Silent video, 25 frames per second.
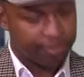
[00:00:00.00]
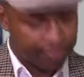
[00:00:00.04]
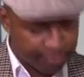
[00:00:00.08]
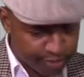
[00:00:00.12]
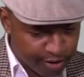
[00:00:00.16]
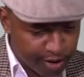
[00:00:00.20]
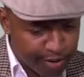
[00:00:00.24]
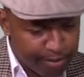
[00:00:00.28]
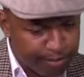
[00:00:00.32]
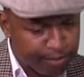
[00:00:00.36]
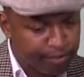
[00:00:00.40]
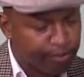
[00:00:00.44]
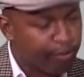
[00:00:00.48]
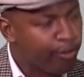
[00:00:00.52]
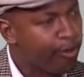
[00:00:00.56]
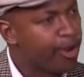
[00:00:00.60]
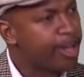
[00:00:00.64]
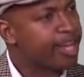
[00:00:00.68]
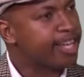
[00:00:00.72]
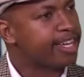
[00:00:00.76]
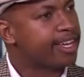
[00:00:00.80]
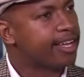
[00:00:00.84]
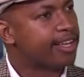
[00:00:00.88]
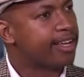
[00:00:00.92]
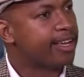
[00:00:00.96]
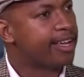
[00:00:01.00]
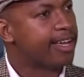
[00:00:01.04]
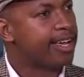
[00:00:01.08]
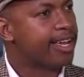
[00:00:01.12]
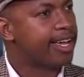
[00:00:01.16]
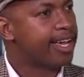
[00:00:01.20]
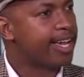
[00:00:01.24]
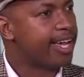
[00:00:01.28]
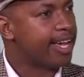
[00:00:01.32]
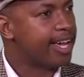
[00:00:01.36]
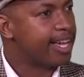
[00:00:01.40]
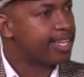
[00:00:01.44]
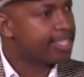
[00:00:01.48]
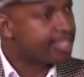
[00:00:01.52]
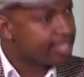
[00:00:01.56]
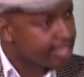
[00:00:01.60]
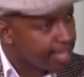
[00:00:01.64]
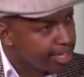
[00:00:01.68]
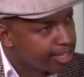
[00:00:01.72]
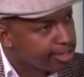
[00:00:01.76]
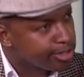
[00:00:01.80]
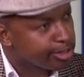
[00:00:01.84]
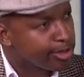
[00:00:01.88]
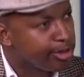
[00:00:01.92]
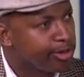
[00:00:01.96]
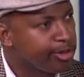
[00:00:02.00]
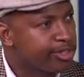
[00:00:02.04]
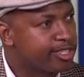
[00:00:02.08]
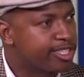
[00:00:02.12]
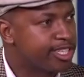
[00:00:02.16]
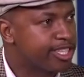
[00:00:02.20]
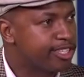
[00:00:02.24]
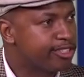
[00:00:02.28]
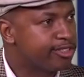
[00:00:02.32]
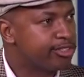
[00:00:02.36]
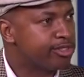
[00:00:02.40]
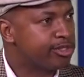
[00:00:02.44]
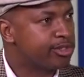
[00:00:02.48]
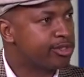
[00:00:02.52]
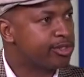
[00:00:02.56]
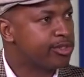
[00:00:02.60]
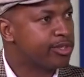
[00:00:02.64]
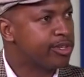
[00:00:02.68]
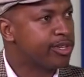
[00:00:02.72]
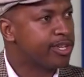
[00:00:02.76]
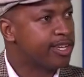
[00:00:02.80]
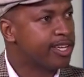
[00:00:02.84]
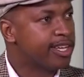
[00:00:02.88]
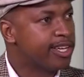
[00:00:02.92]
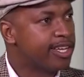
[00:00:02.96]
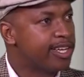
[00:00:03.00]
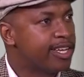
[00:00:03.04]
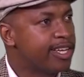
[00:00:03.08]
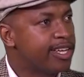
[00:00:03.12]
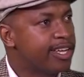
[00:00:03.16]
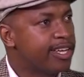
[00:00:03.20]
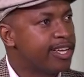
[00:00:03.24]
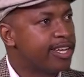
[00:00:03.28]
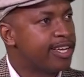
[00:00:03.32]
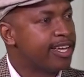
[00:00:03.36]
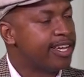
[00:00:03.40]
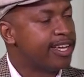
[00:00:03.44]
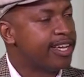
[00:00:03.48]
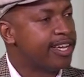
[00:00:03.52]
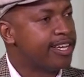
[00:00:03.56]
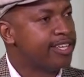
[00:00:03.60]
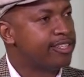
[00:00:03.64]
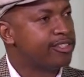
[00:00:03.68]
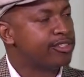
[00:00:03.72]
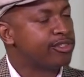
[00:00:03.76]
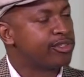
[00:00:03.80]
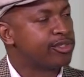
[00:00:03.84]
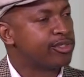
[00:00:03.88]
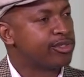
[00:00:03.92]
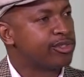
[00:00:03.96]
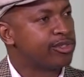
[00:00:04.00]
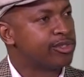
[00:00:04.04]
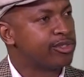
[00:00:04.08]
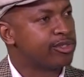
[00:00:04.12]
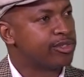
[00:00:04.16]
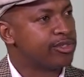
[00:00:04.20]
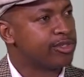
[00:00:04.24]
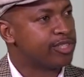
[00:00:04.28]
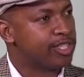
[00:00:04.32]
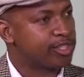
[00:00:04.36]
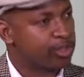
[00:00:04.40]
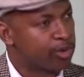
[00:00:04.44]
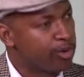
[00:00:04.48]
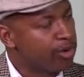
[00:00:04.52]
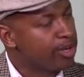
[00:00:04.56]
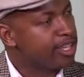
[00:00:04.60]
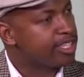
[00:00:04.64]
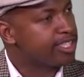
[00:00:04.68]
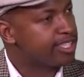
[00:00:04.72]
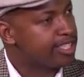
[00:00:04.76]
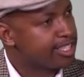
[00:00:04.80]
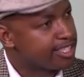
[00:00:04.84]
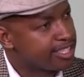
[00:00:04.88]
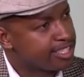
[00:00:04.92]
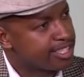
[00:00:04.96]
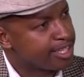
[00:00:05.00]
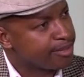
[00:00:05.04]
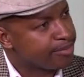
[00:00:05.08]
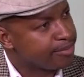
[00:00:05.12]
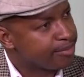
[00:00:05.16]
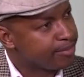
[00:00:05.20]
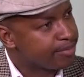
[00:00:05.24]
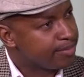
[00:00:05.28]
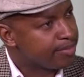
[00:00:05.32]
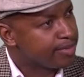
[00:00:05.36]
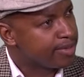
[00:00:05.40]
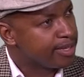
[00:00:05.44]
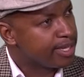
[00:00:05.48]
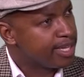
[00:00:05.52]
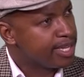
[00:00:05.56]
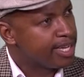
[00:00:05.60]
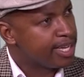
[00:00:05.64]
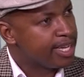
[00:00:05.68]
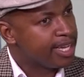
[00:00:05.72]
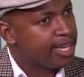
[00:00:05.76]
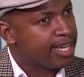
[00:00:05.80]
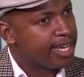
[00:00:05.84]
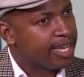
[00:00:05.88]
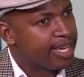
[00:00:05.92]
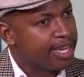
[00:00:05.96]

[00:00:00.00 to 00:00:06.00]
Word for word: from when mm. a child goes into into the schooling system. Mm.